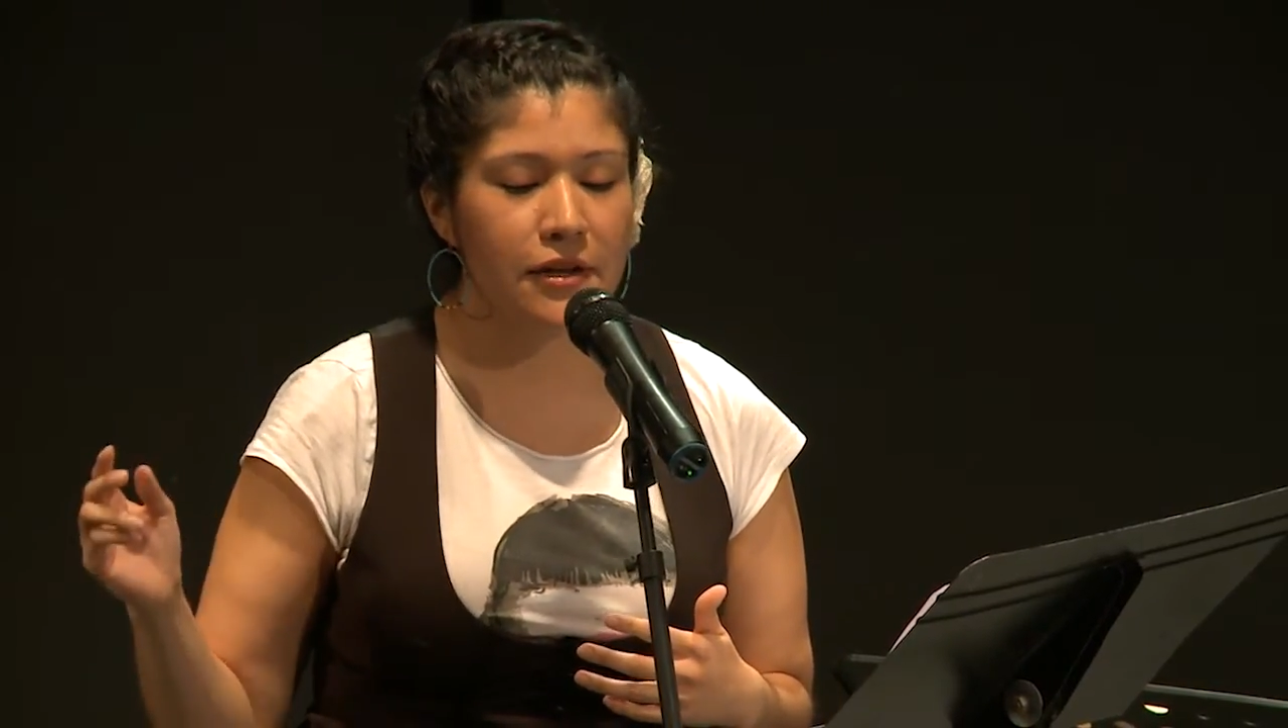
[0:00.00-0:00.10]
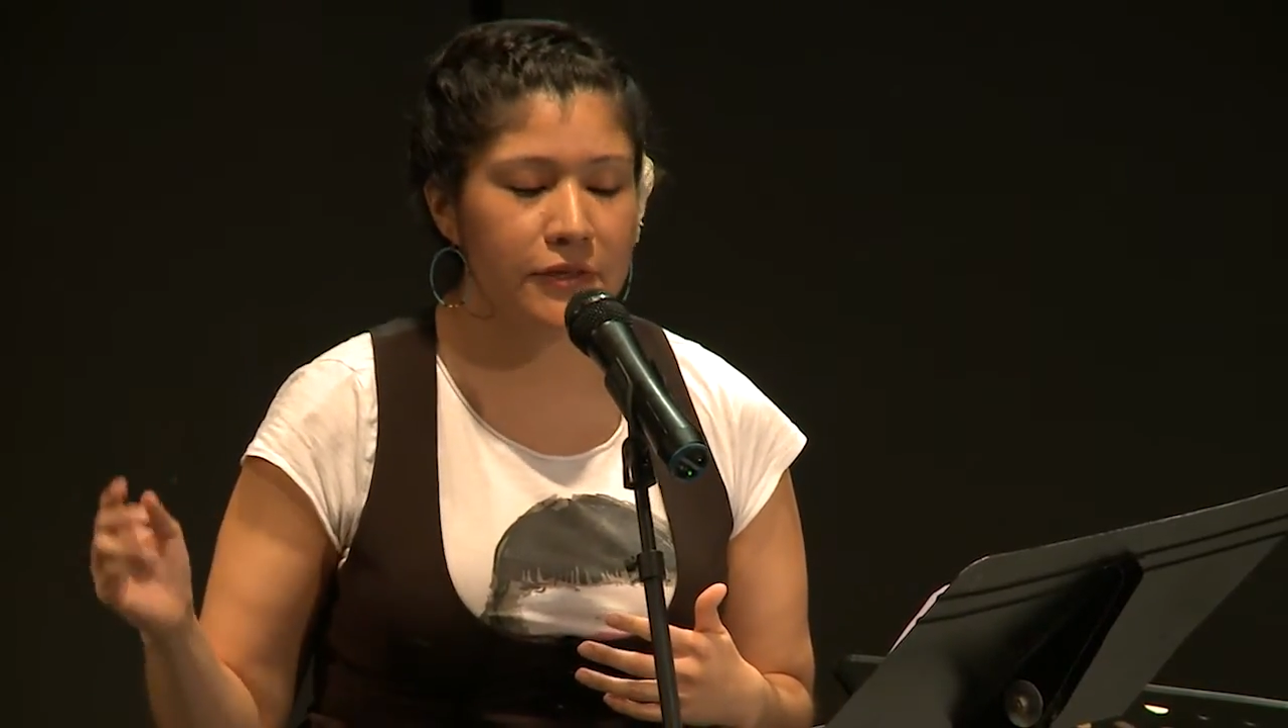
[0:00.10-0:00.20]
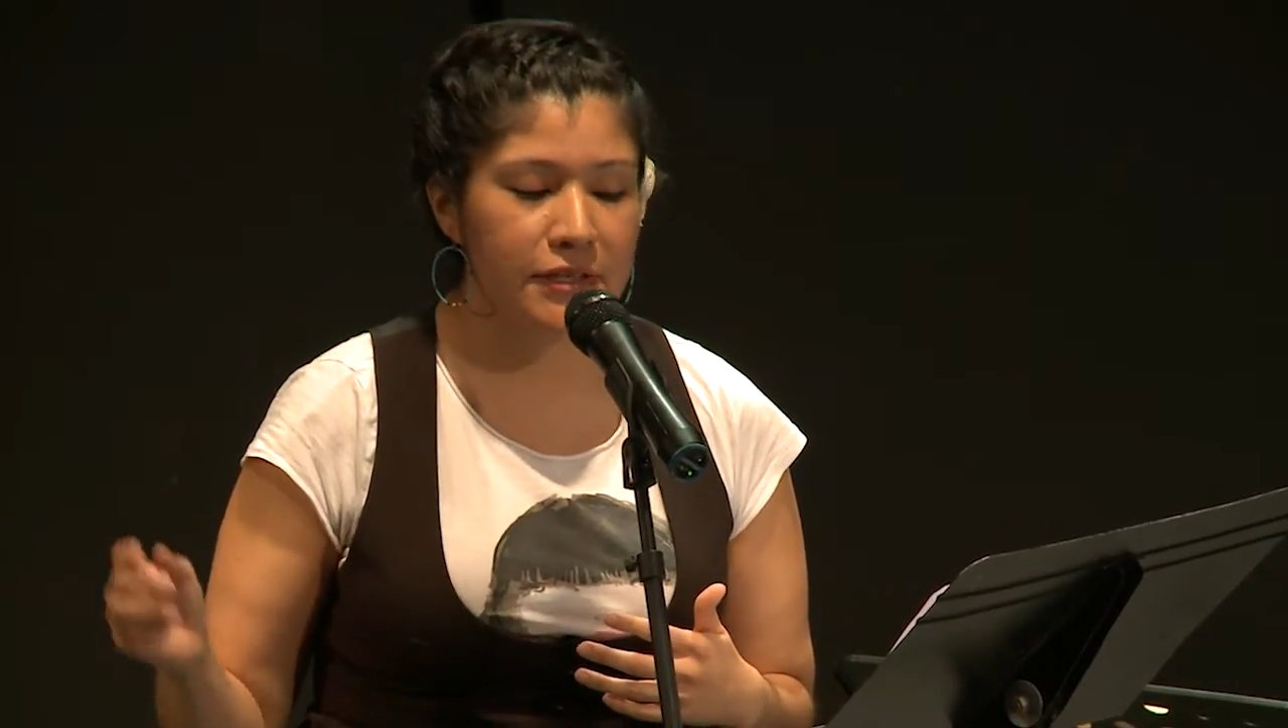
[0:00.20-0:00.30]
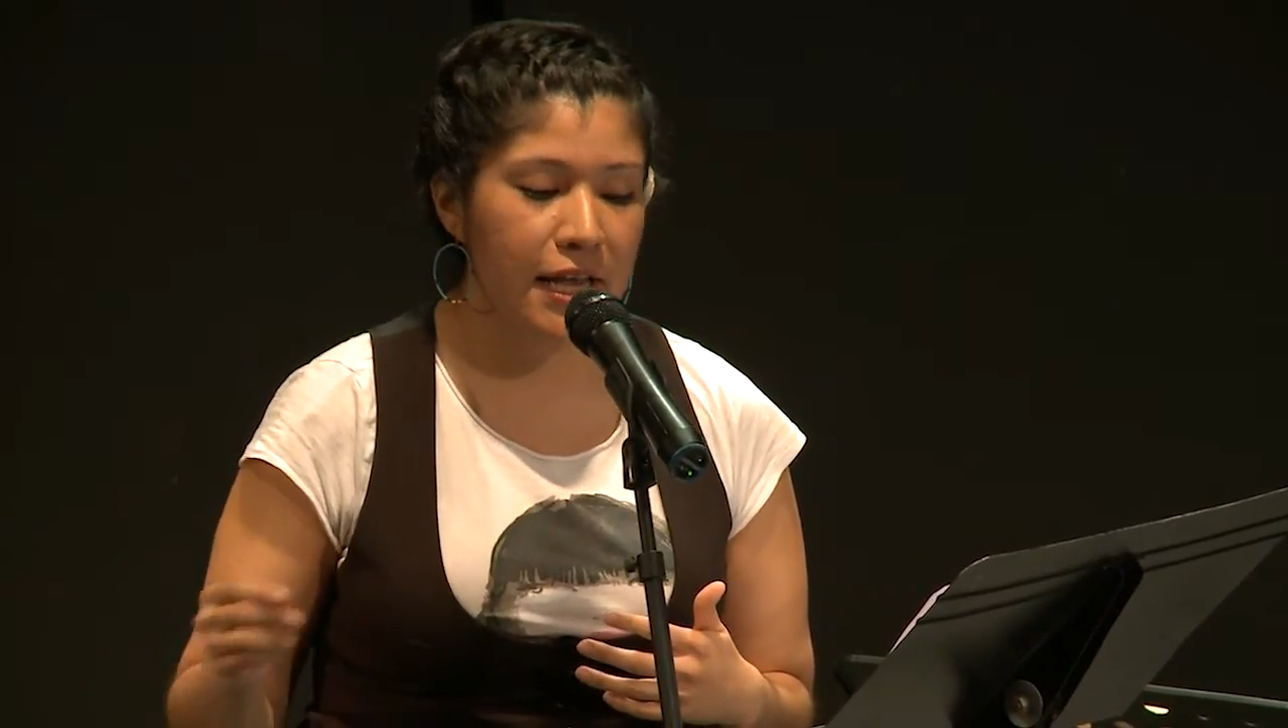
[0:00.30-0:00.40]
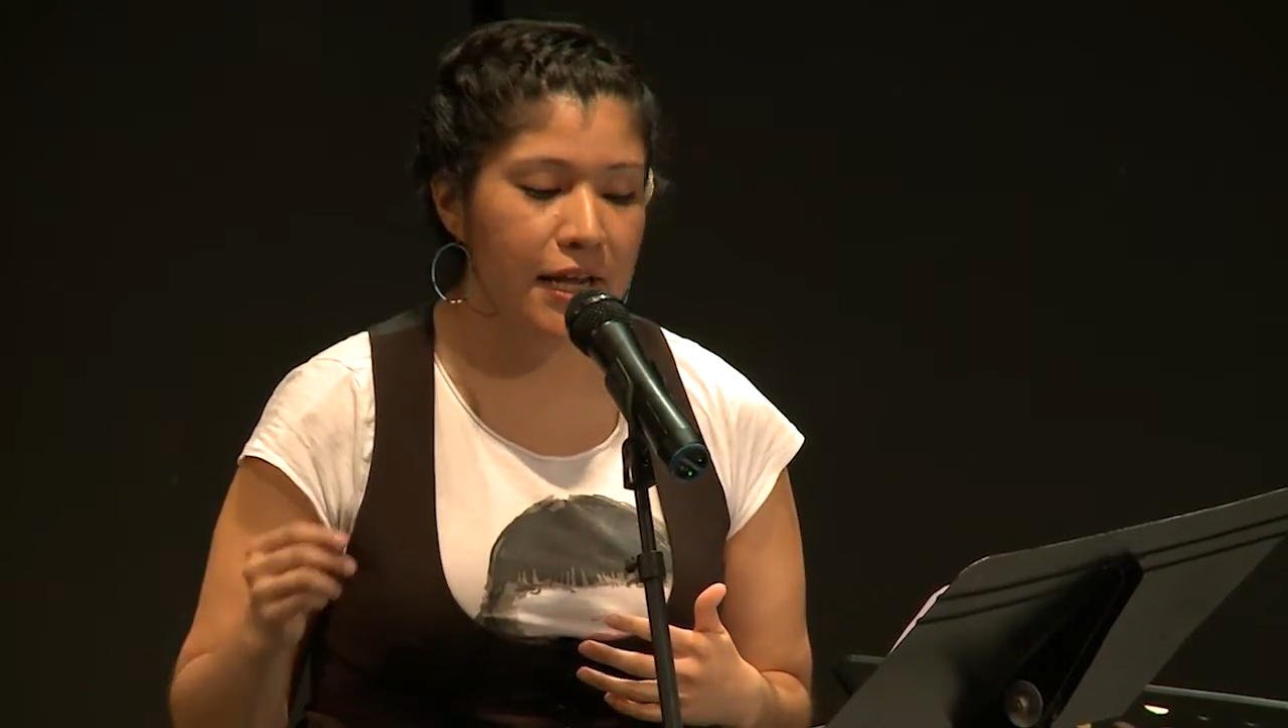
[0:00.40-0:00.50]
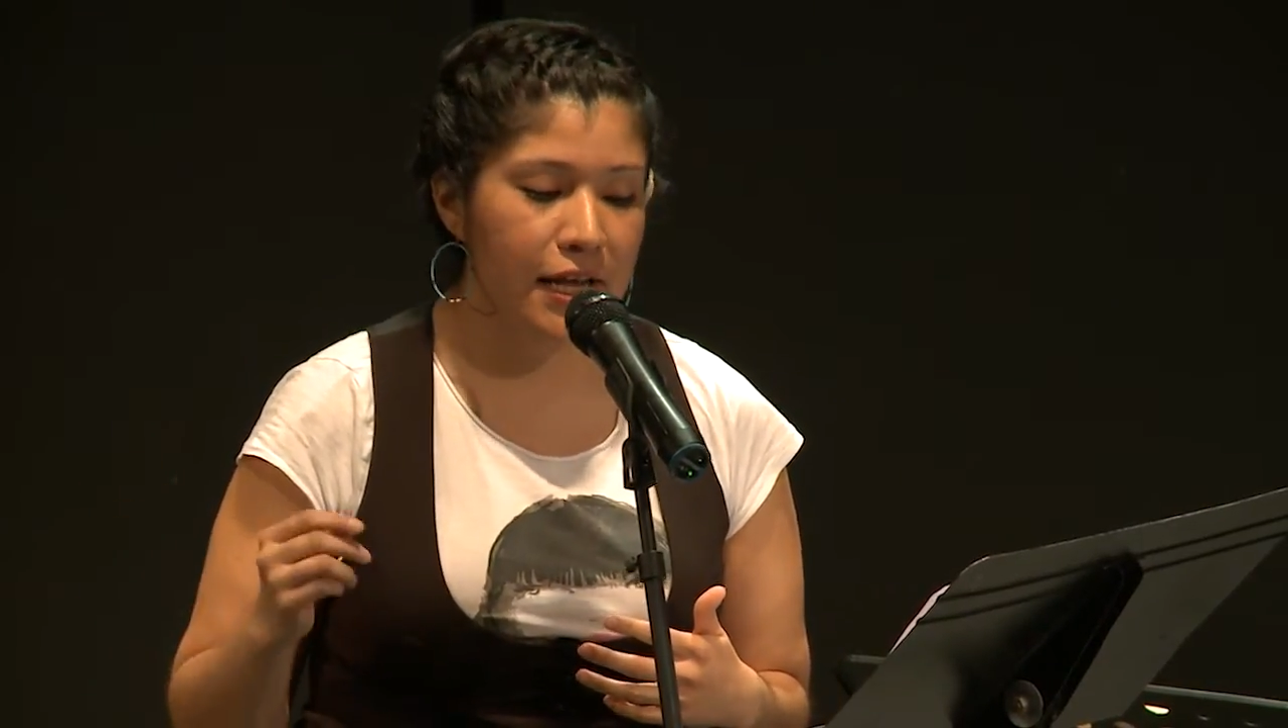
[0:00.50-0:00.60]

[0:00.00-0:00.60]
never said